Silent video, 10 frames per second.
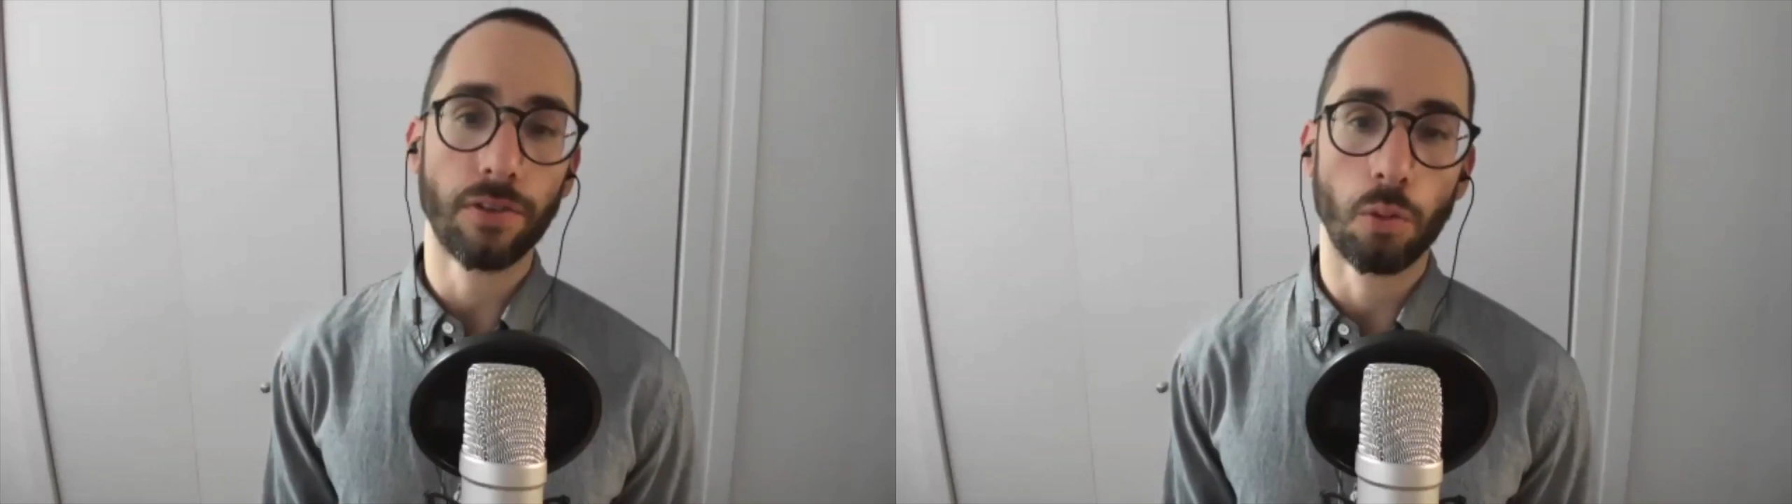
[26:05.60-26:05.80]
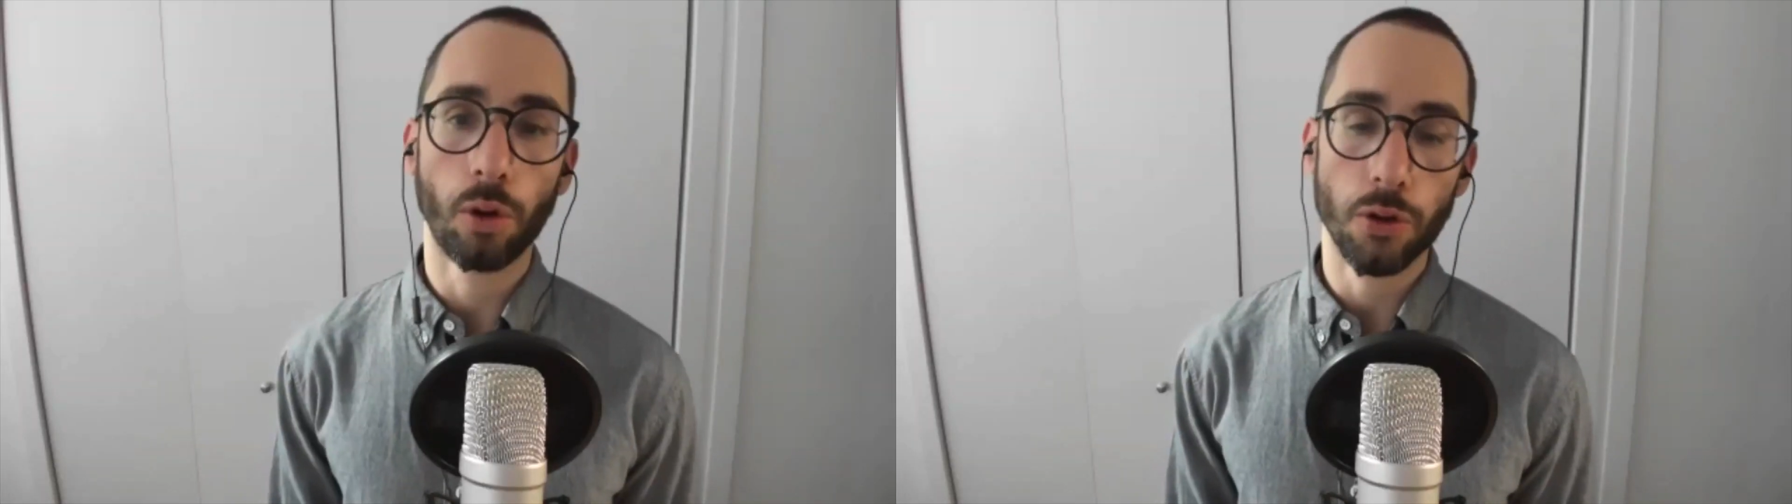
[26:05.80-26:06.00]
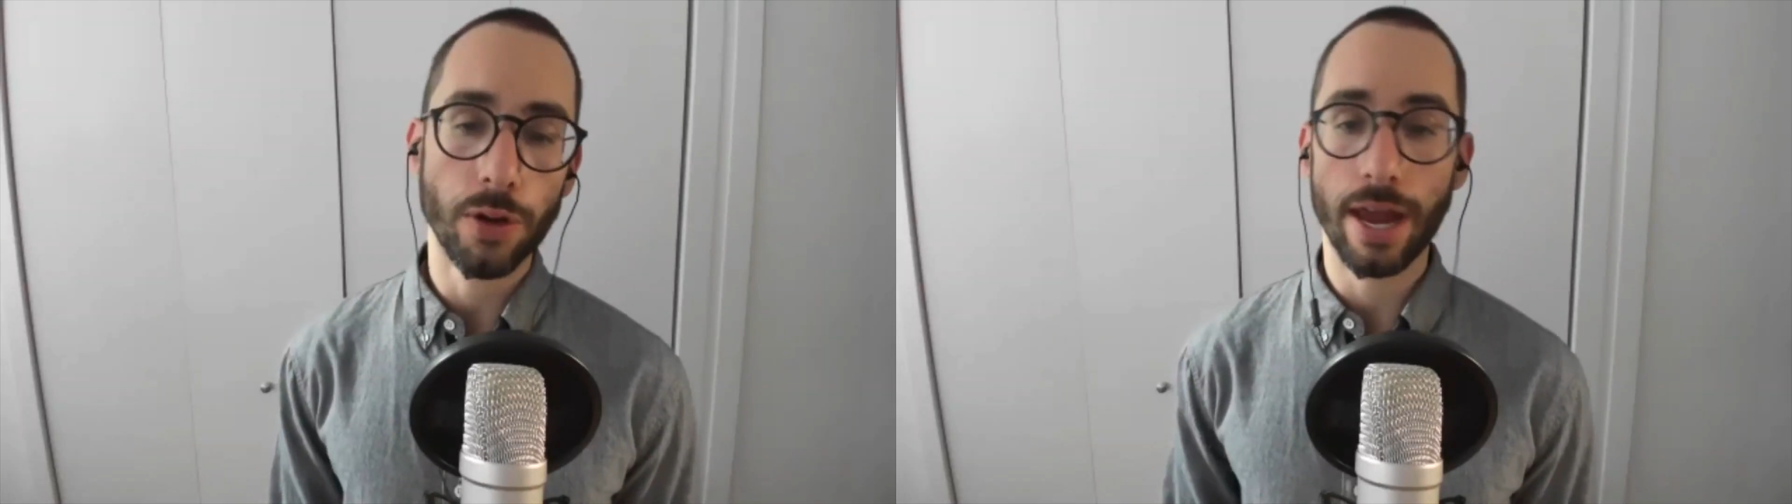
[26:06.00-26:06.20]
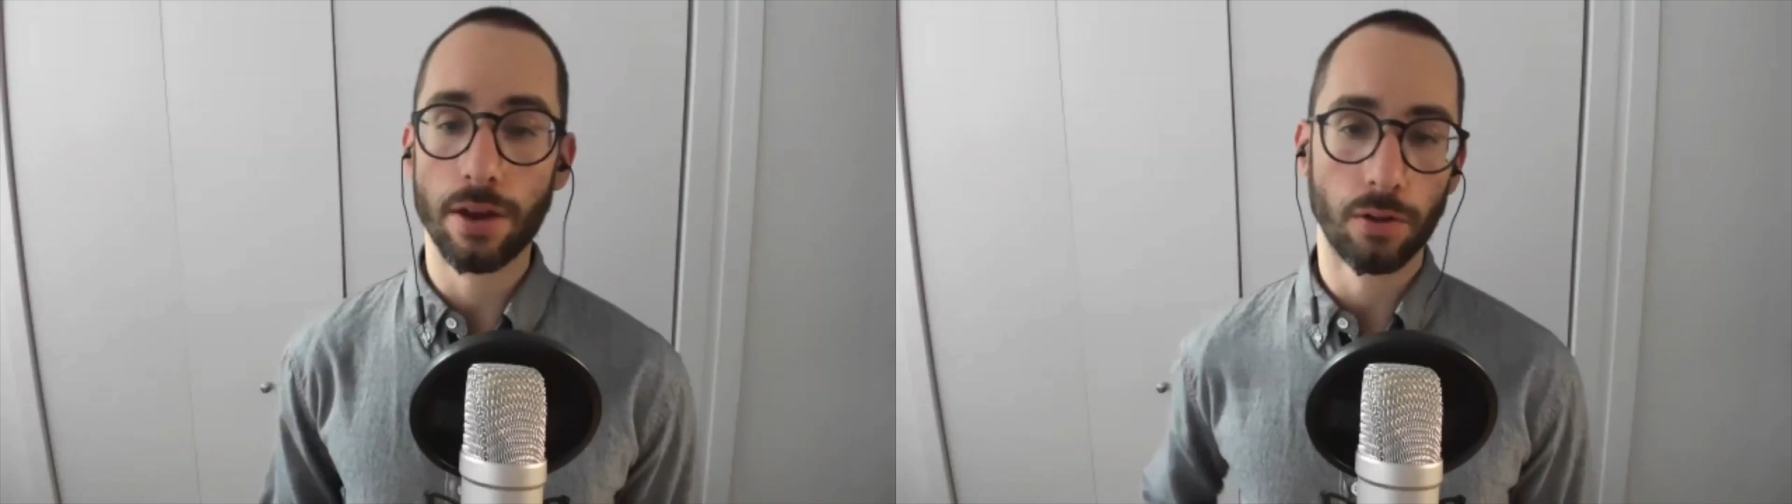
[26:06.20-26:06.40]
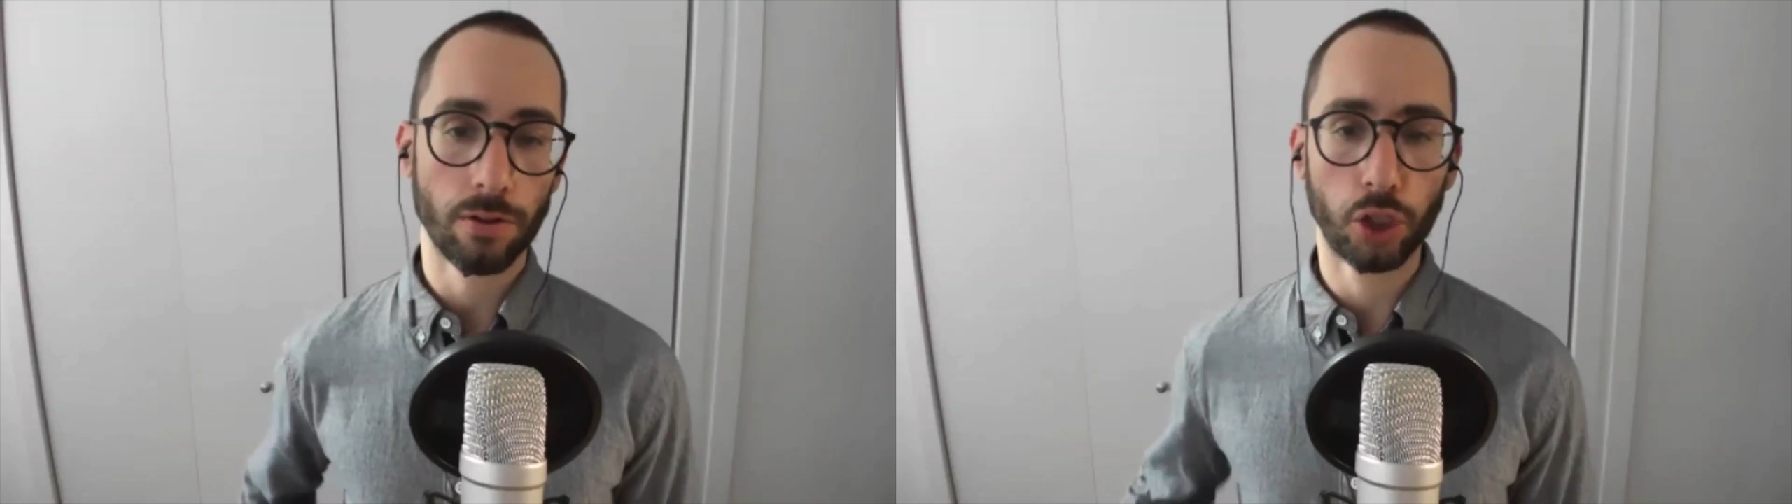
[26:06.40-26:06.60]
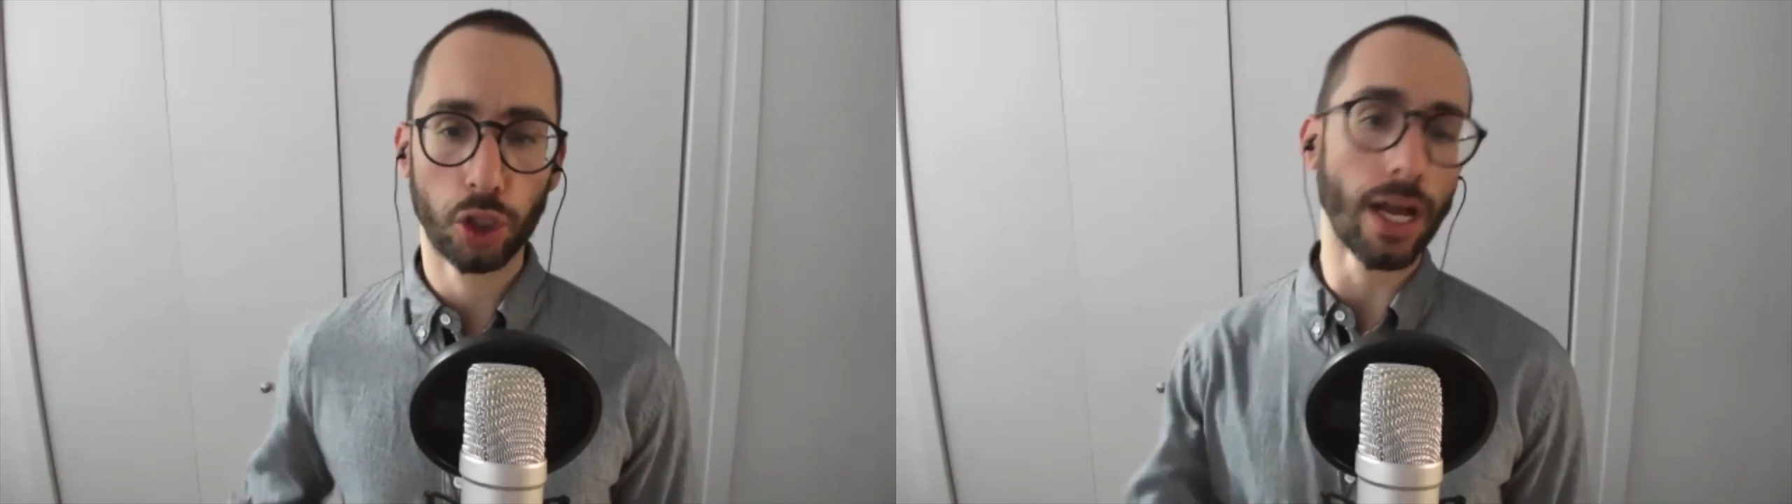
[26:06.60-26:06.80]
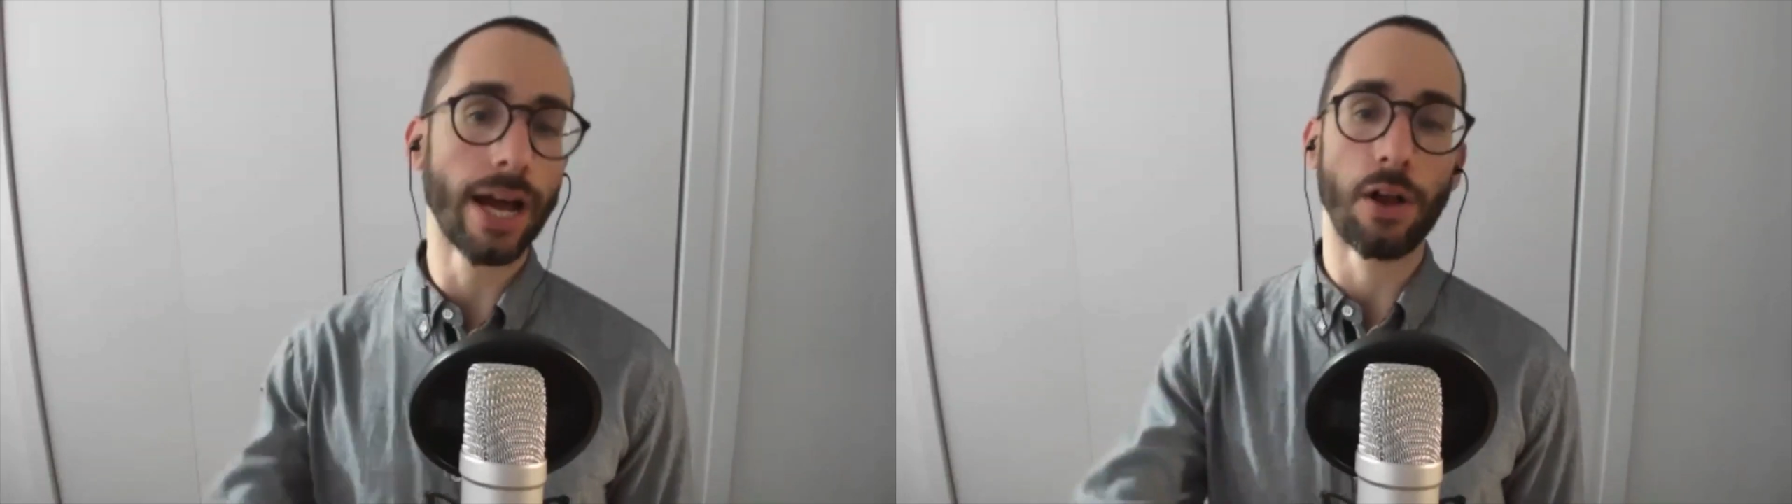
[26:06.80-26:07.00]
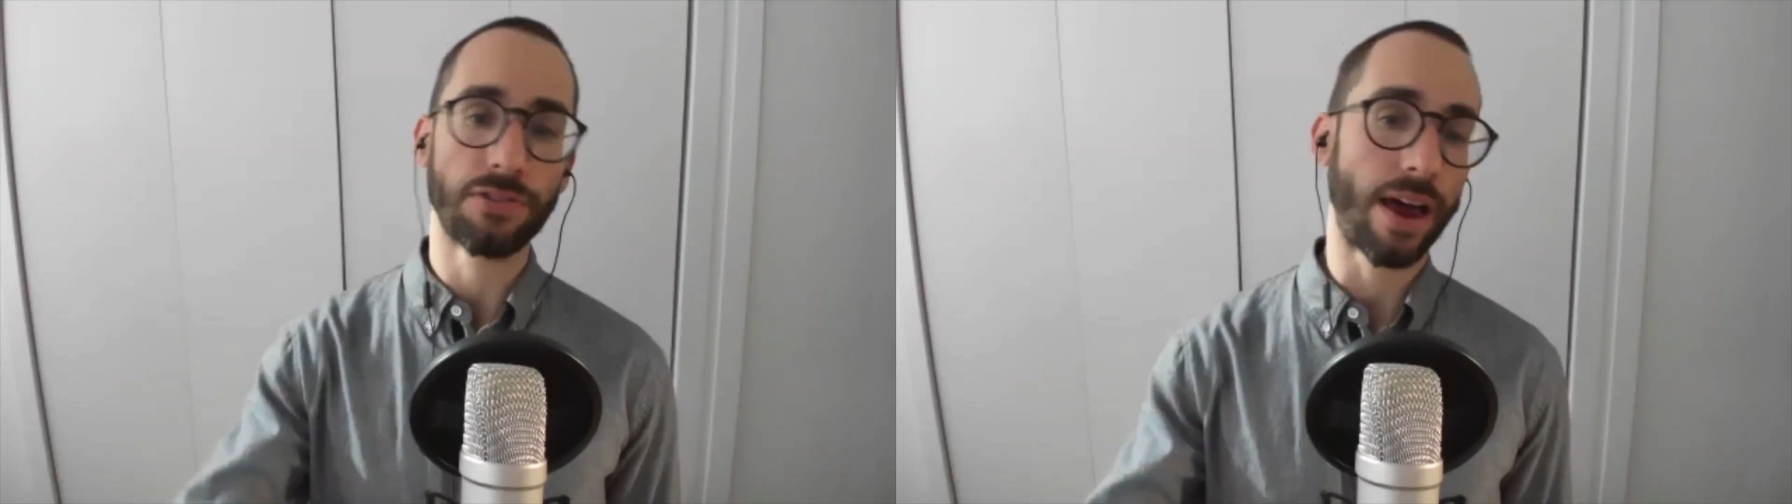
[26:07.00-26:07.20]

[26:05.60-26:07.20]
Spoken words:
well, you can't, the July LSAT in